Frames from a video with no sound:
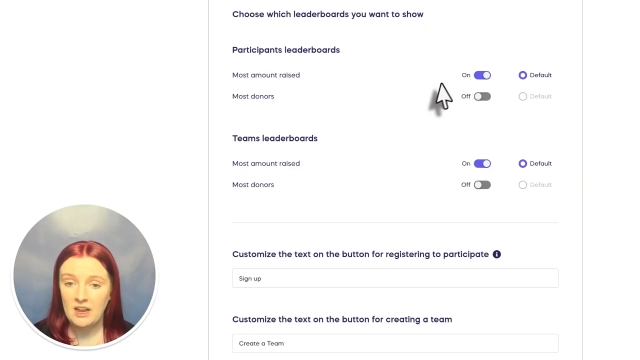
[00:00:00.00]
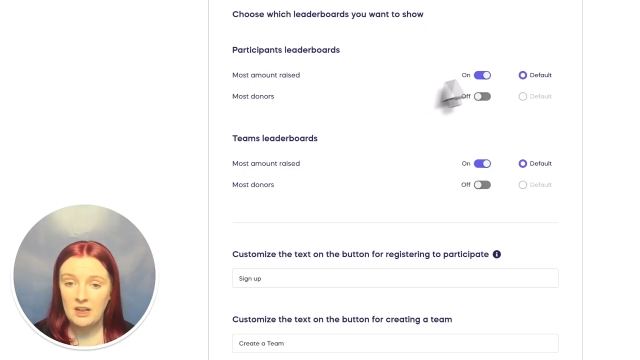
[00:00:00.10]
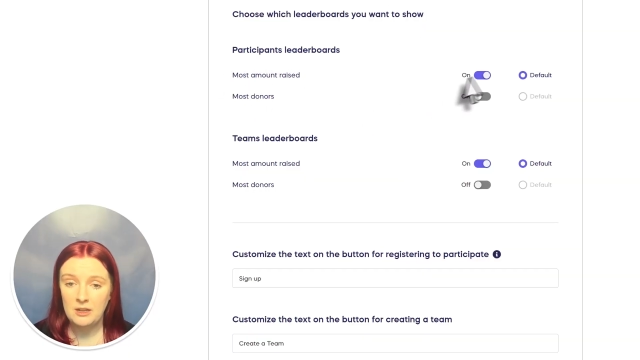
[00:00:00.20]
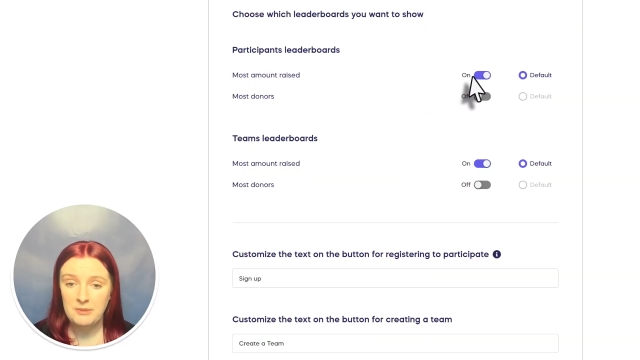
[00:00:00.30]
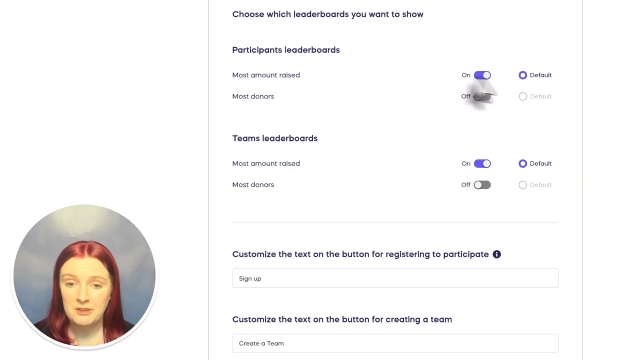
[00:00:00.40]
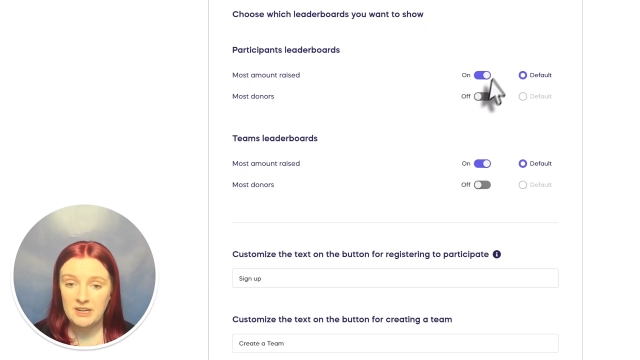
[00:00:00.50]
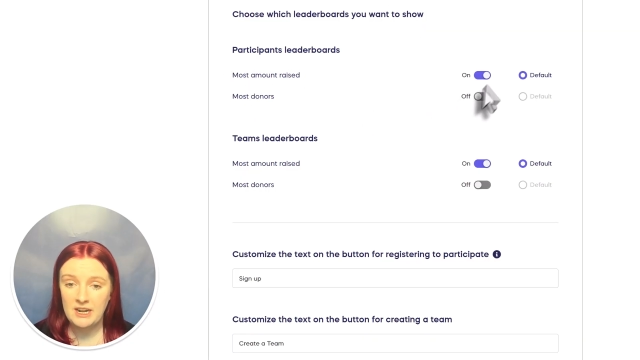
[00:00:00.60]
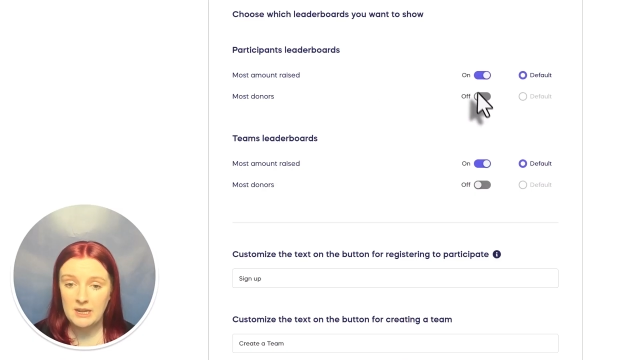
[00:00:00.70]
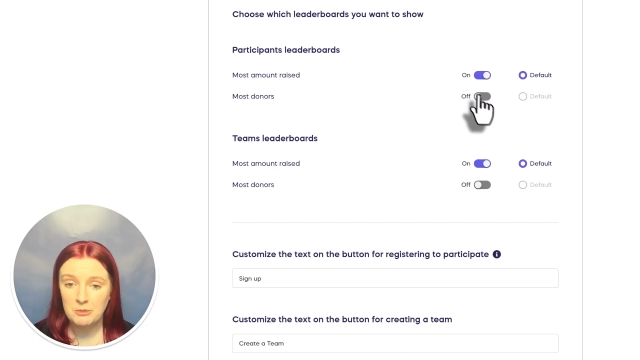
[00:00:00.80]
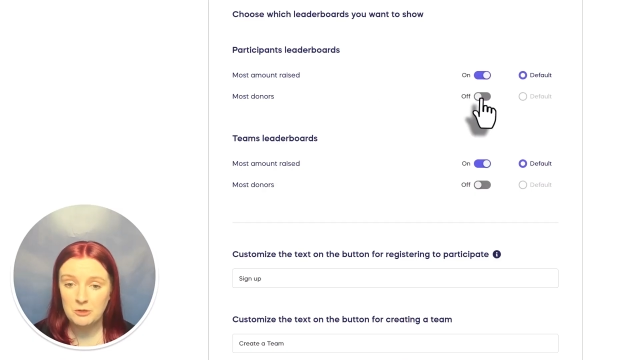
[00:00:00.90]
You can
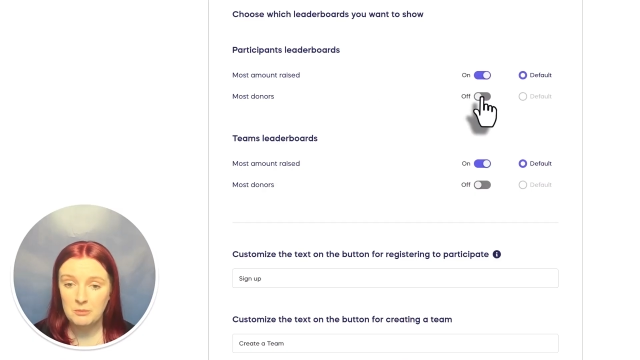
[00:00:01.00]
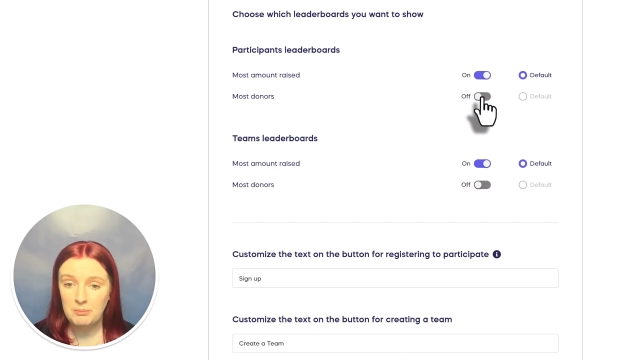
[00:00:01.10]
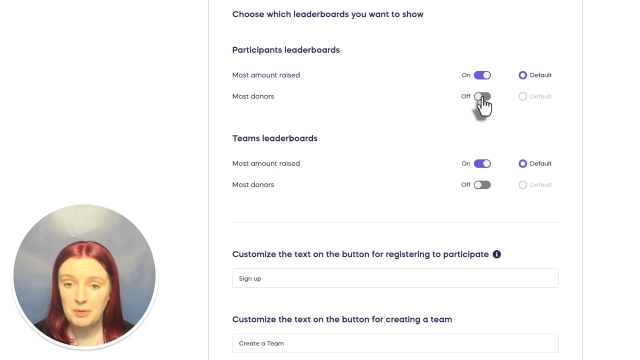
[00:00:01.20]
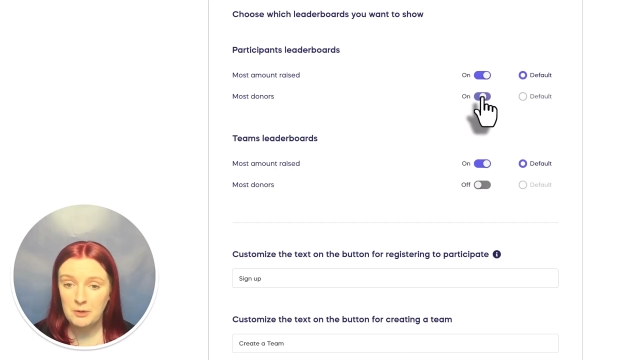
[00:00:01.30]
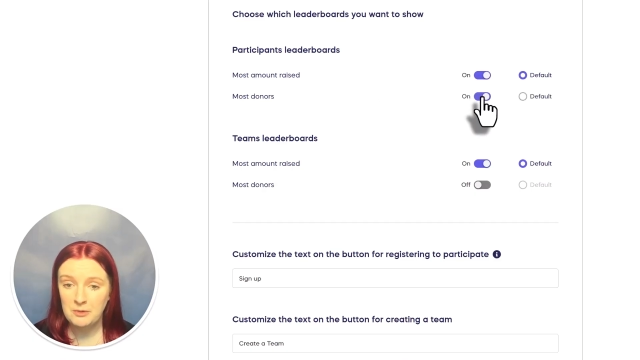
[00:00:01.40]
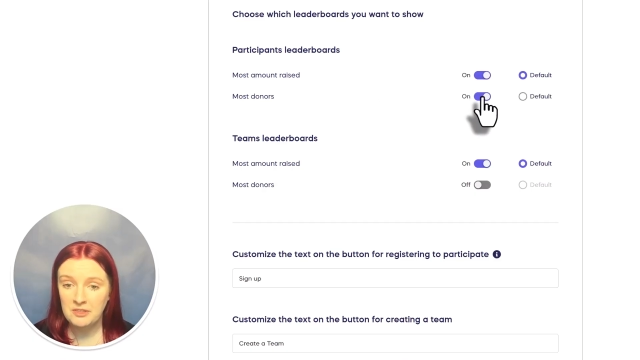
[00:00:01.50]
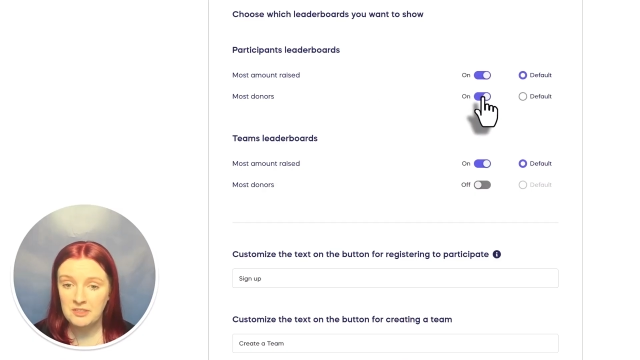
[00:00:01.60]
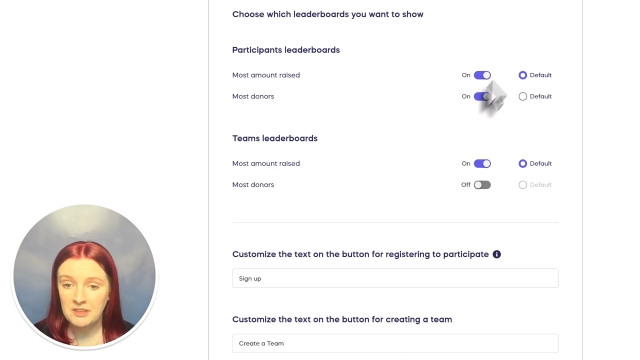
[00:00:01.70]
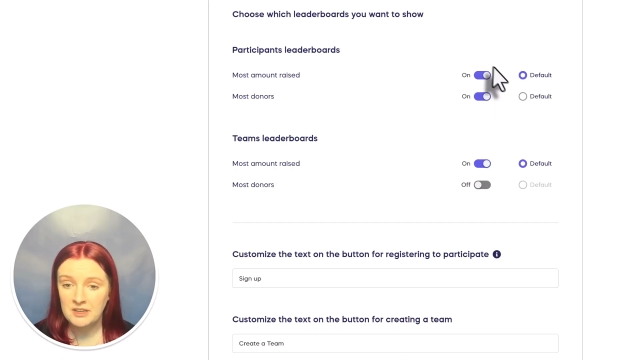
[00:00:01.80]
enable both.